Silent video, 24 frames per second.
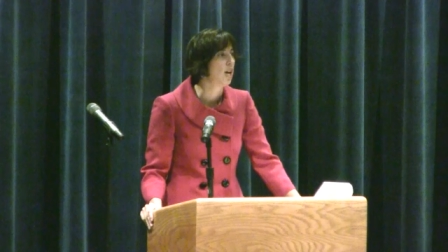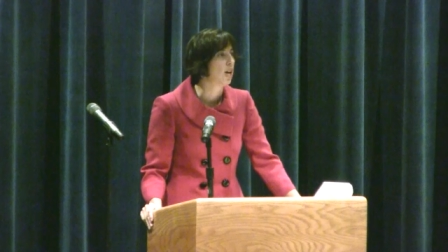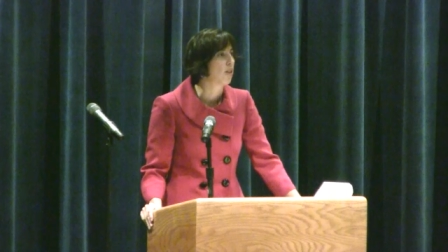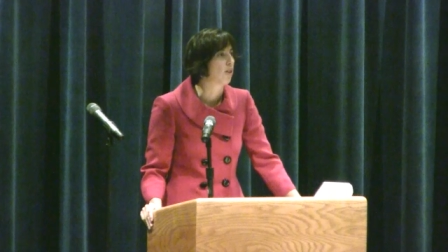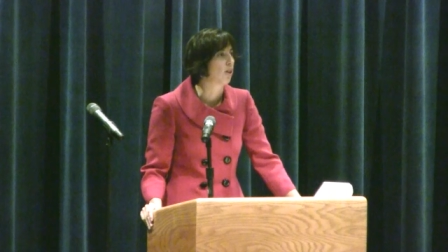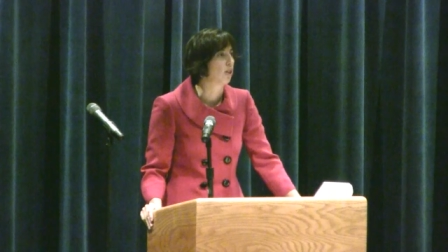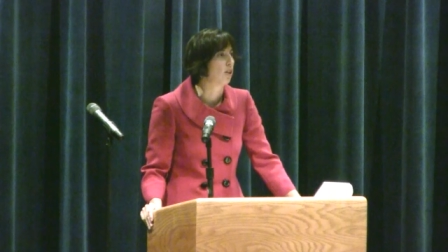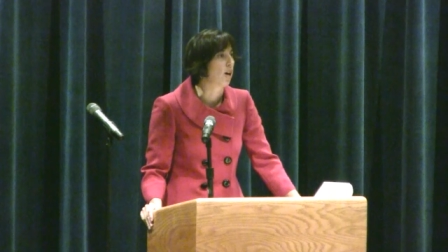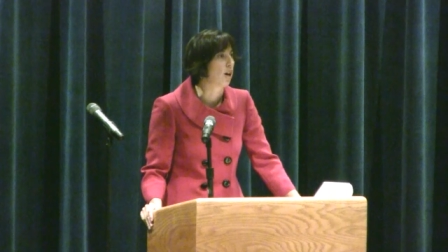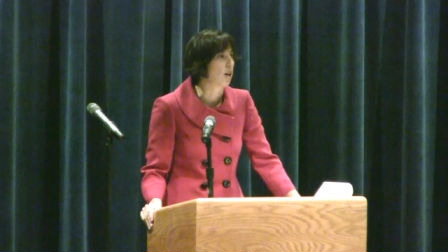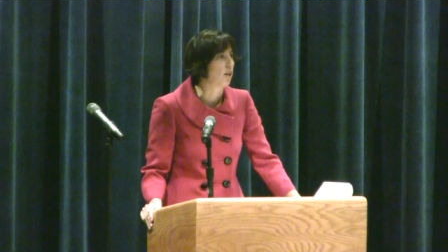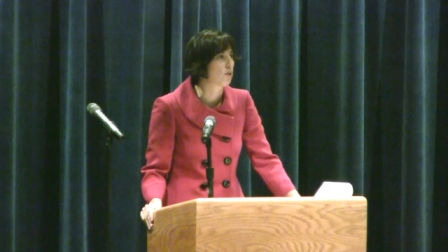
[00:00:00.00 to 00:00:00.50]

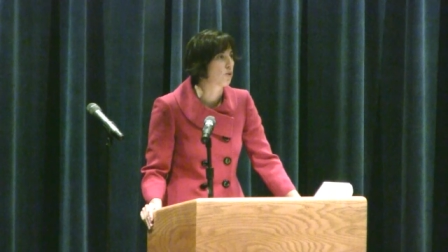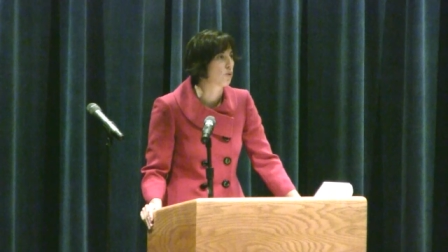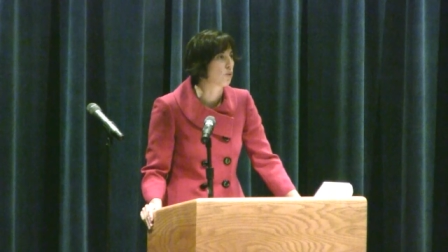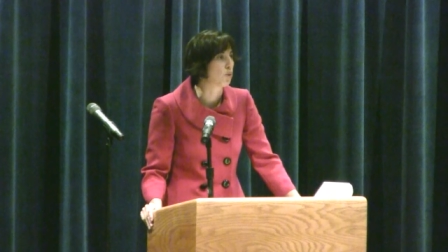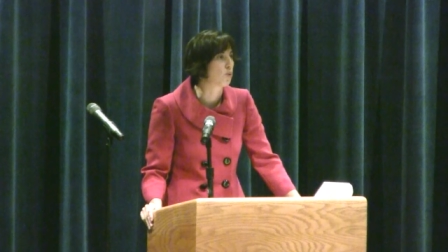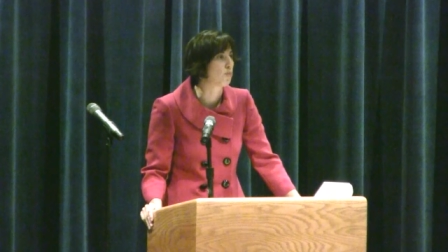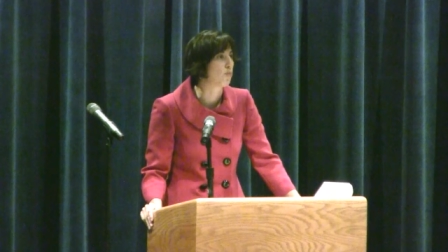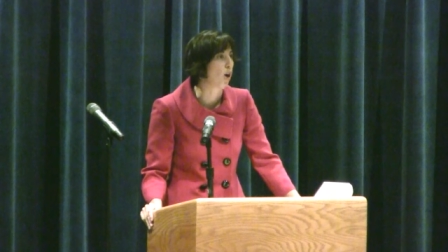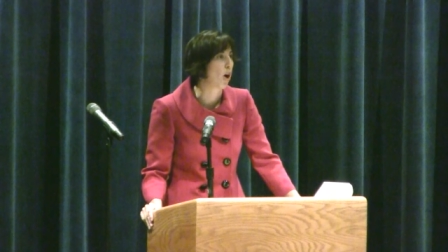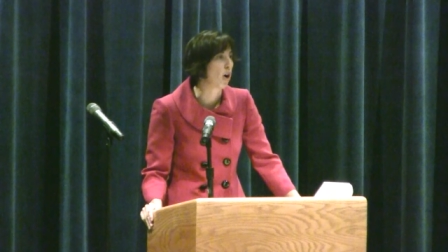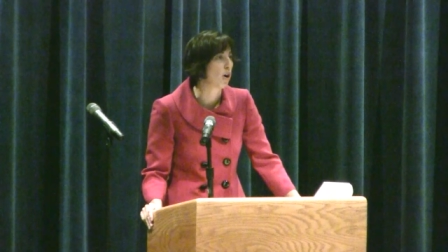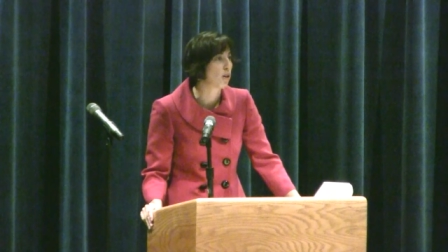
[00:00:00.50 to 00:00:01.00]
the law
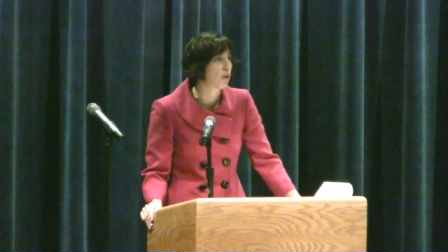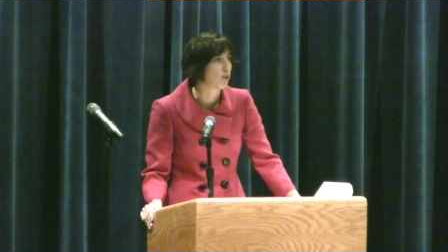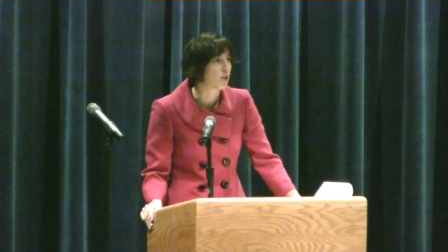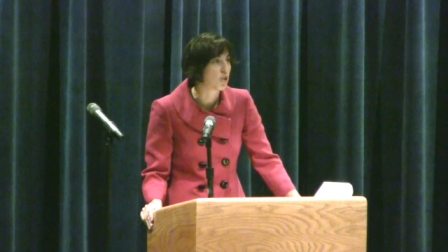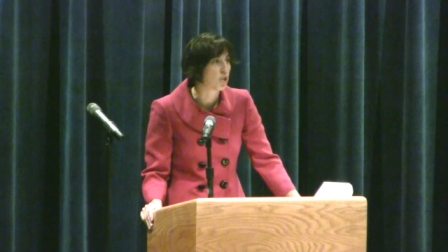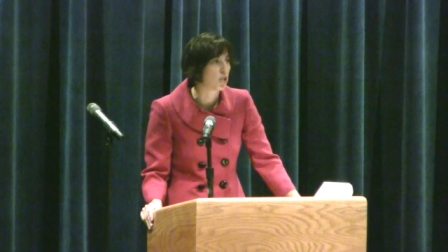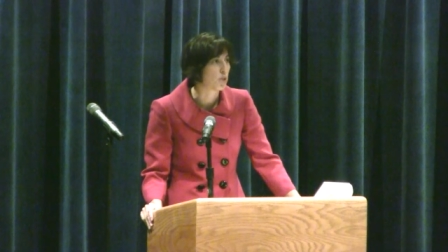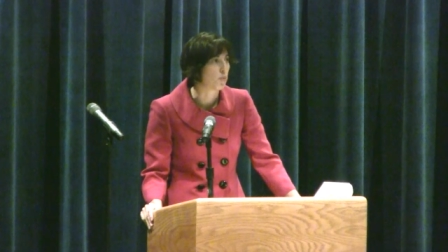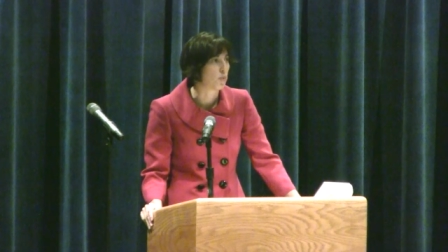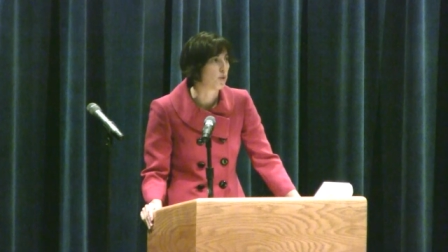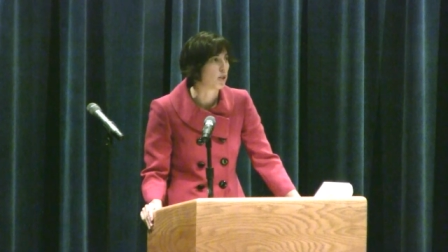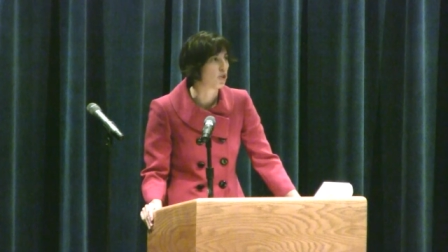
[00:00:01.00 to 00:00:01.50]
school's
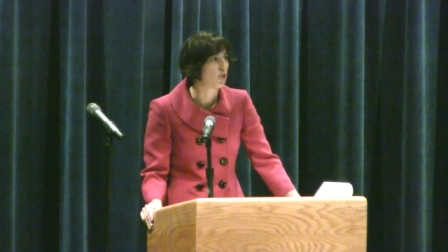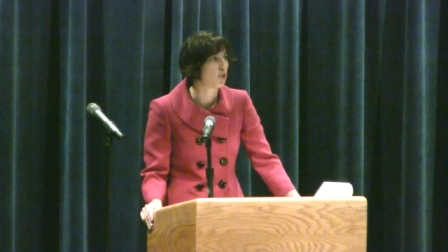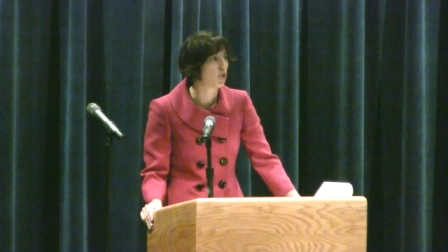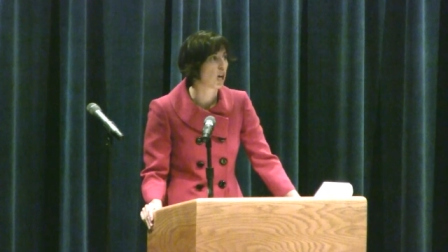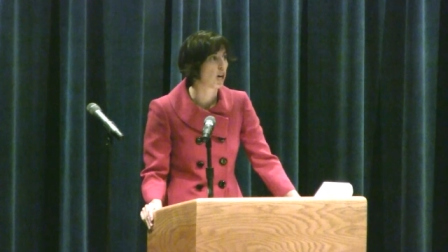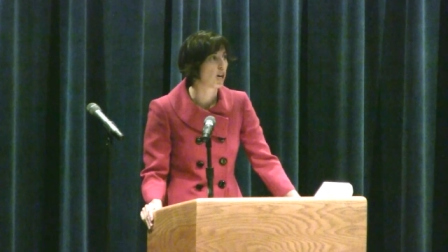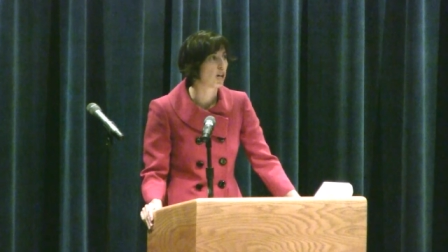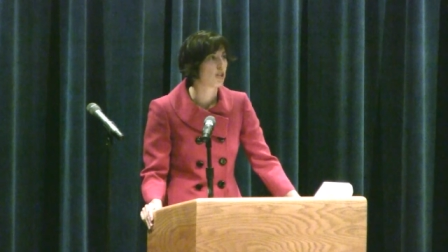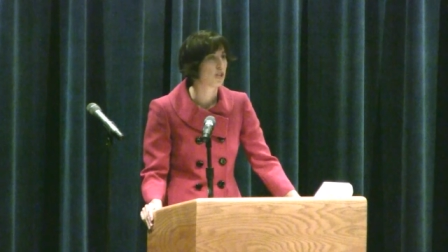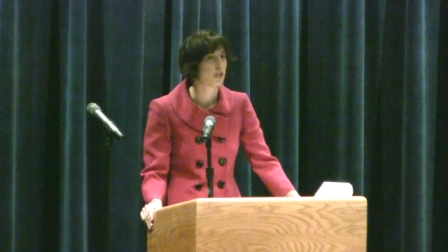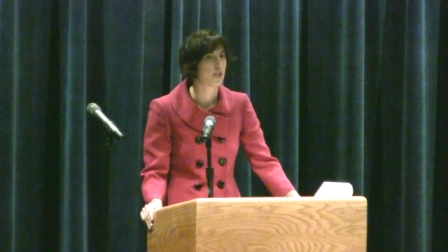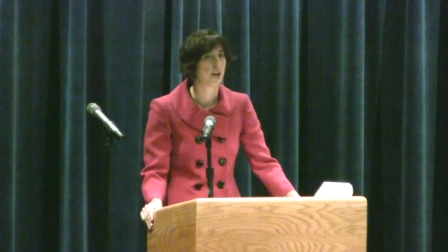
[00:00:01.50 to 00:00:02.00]
partnership with
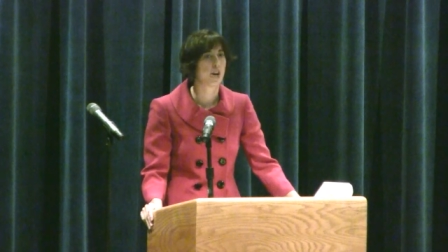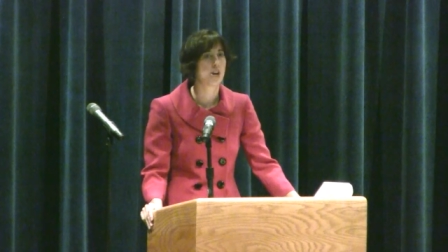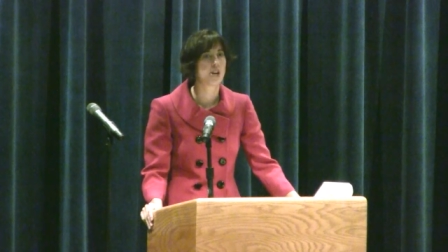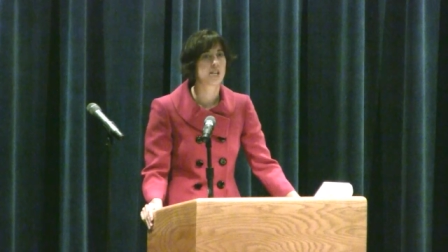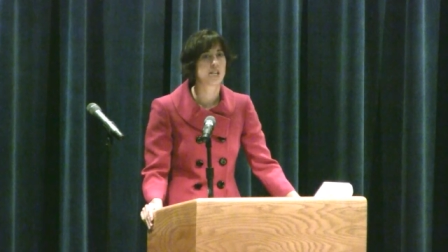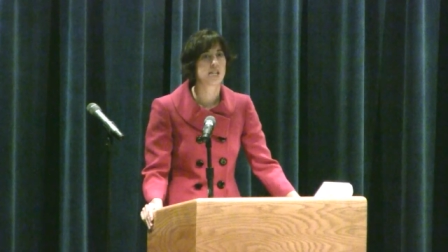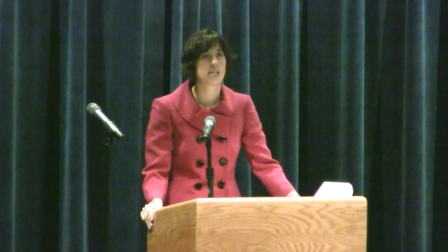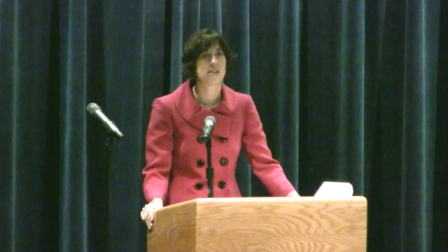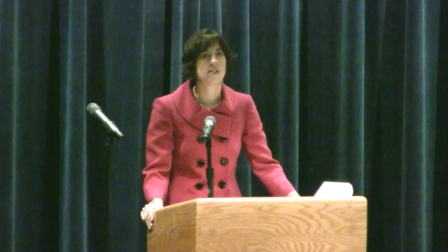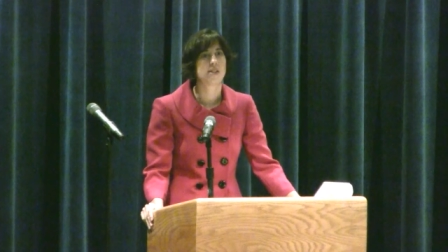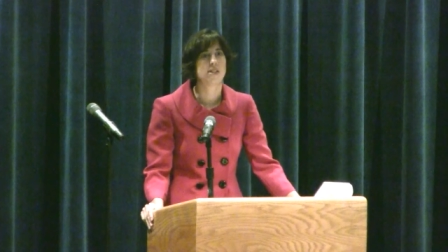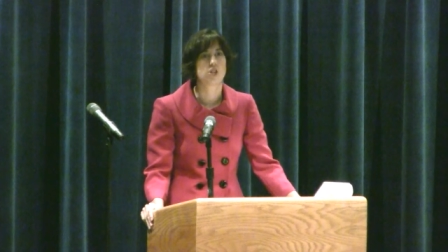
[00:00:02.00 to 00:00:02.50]

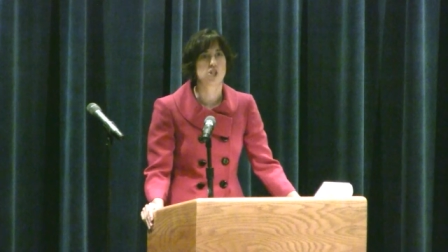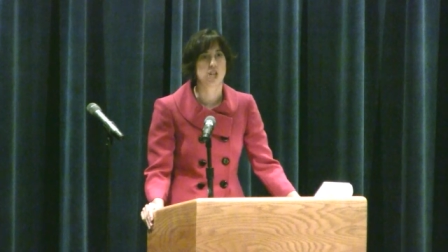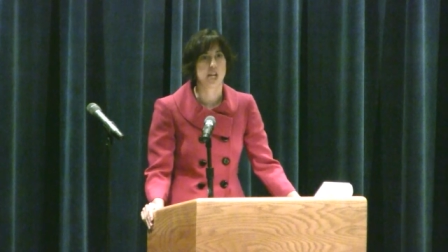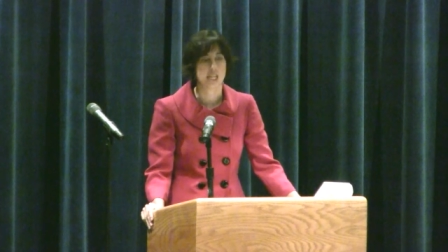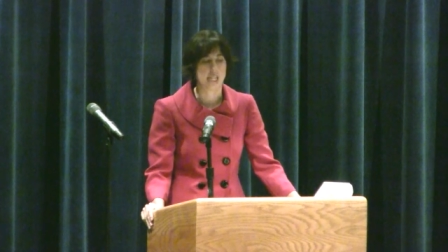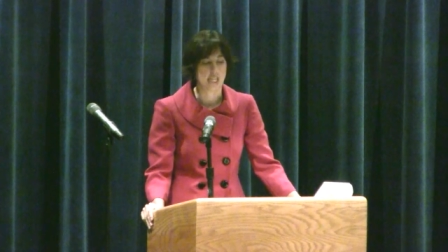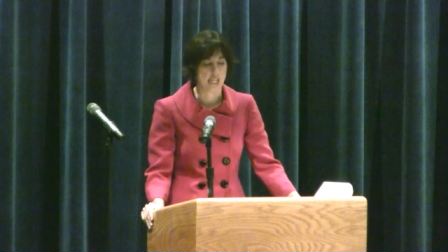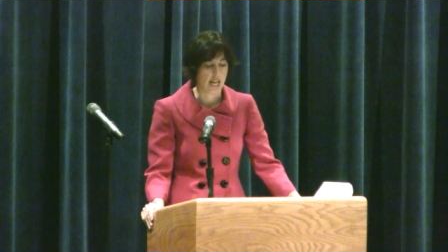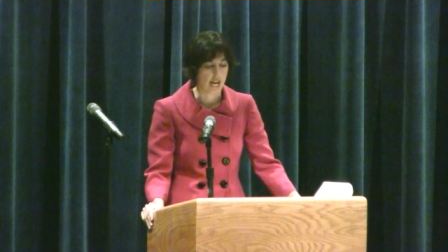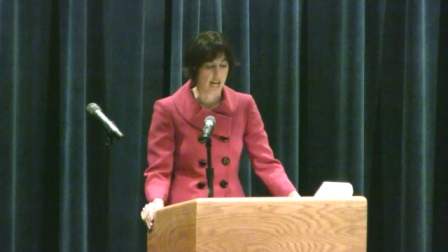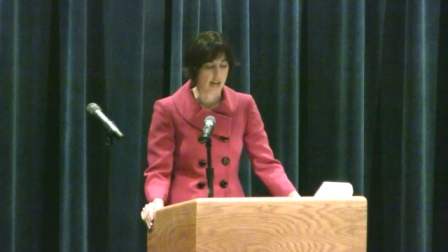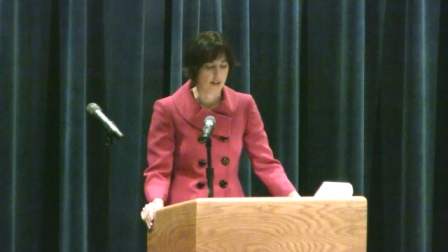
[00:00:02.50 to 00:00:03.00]
Darden, the
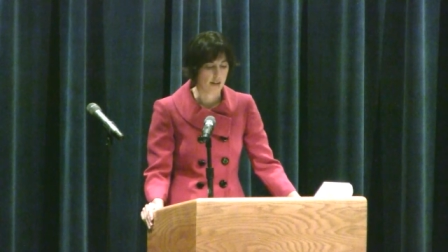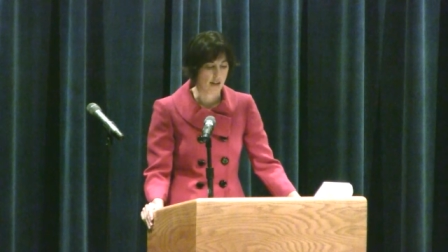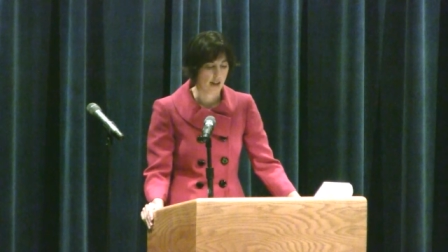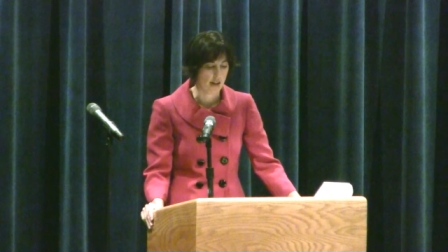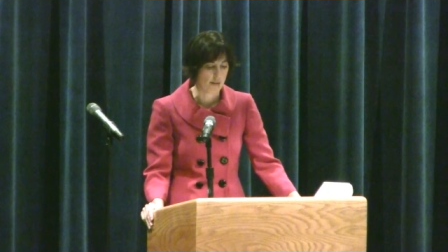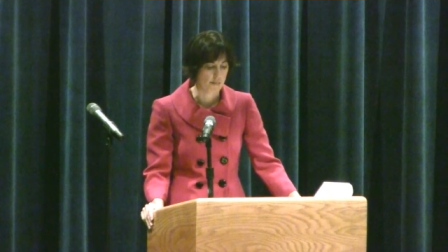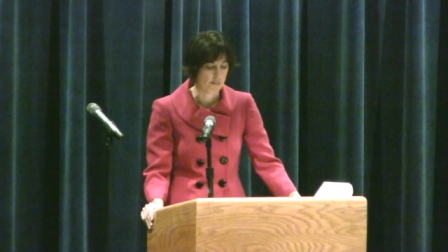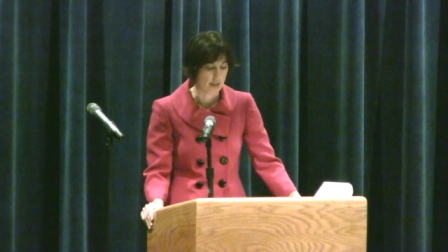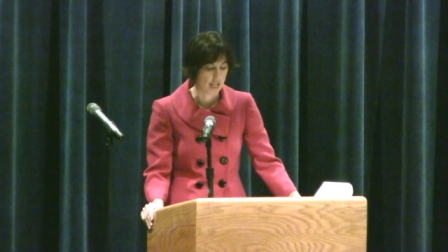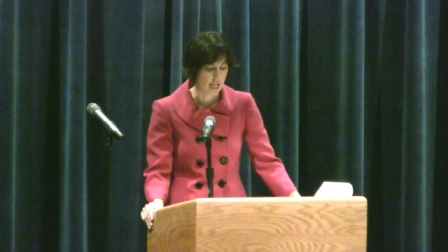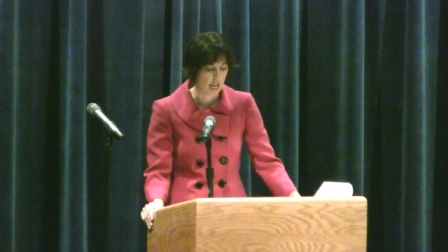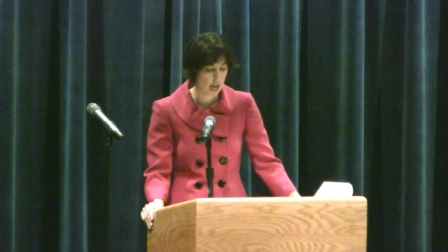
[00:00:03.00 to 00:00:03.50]
JD
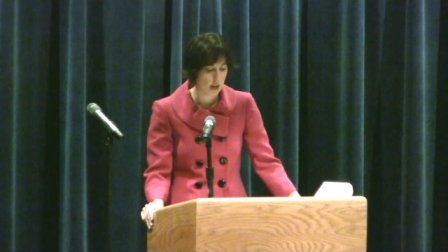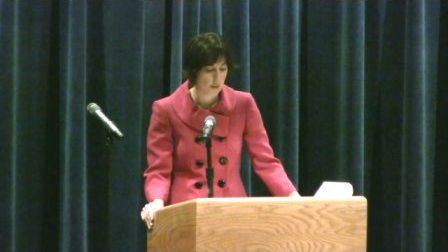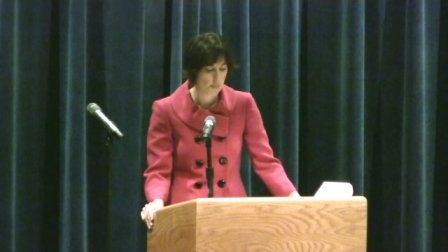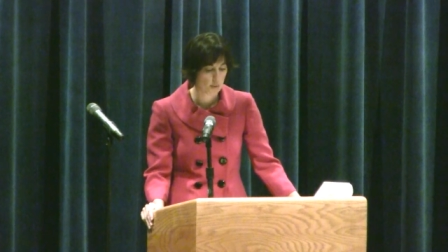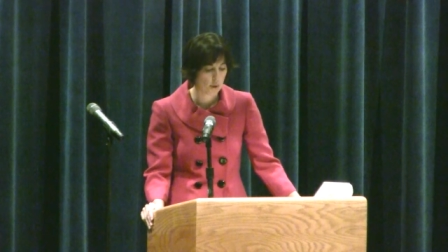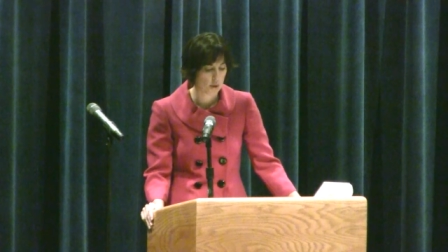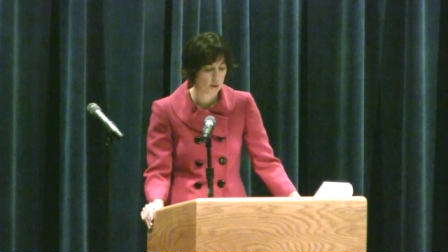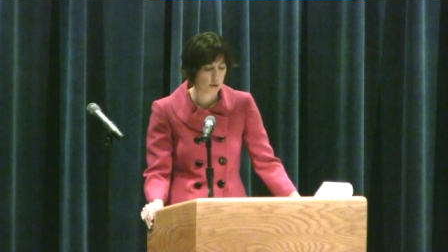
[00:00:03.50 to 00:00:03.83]
MBA